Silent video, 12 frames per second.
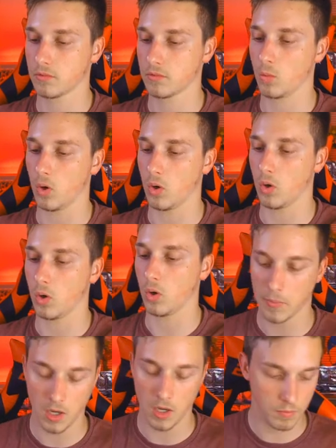Warrock Big
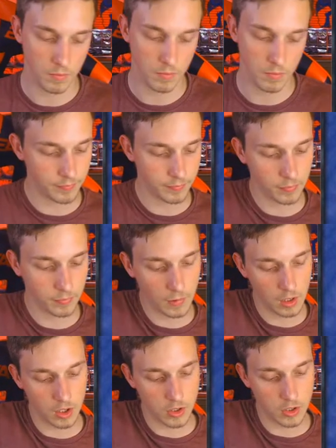Blow,
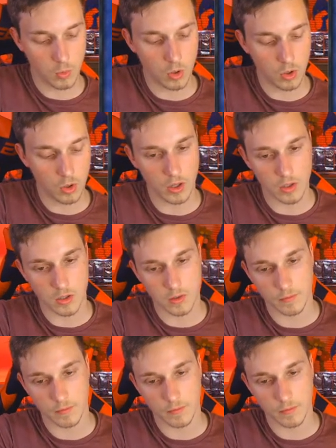lots of Warrocks.